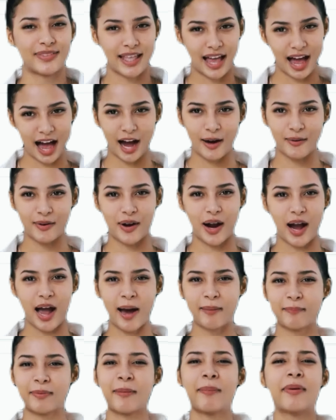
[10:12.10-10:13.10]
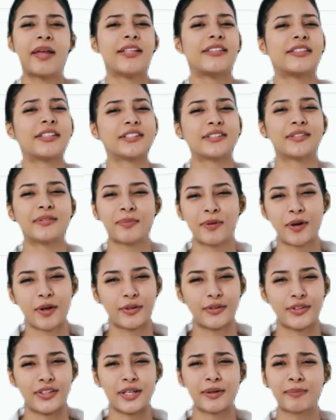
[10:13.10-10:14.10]
I will copy-paste a small
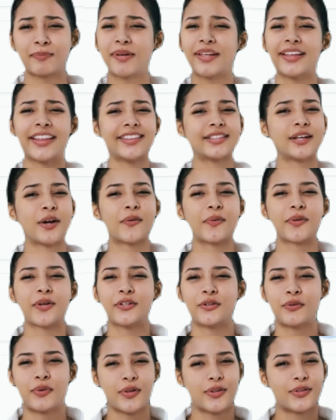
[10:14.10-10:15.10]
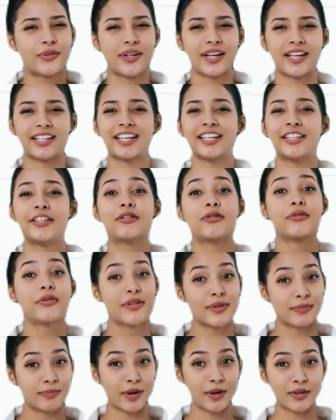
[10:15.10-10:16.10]
statement, which will create a new
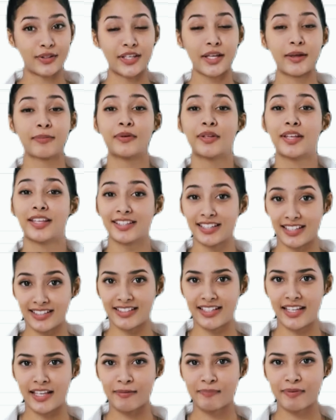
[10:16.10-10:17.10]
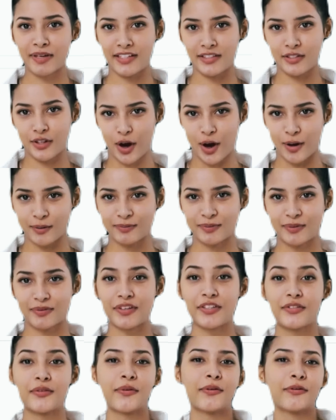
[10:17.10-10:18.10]
small table in this database called
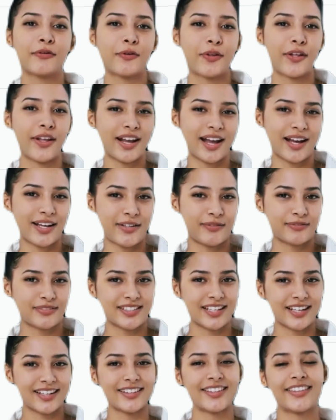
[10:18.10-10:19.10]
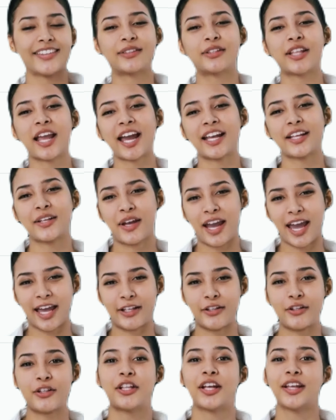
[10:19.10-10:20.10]
Movies with Free Columns ID, title
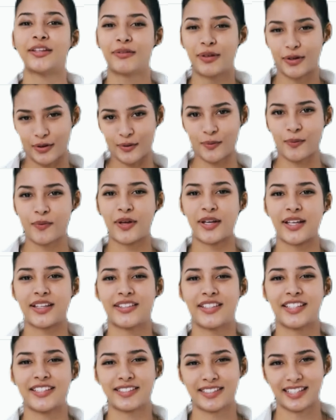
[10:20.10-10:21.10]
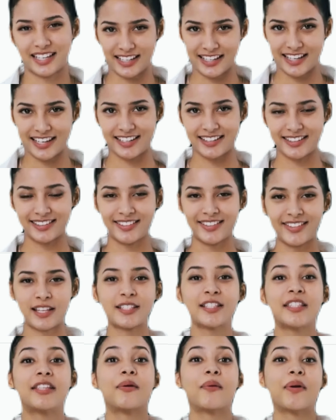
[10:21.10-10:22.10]
and genre where it succeeded.
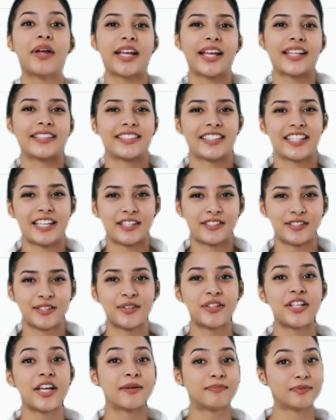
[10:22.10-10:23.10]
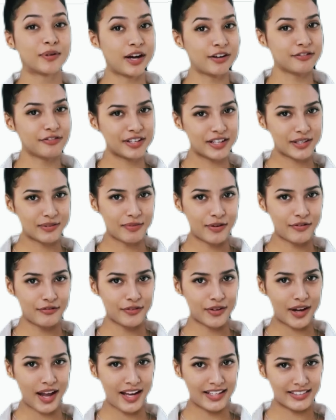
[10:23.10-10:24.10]
So we can see new table available
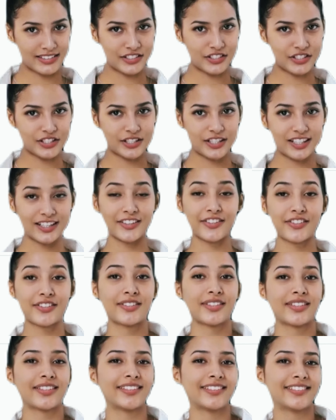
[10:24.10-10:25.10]
for us to use.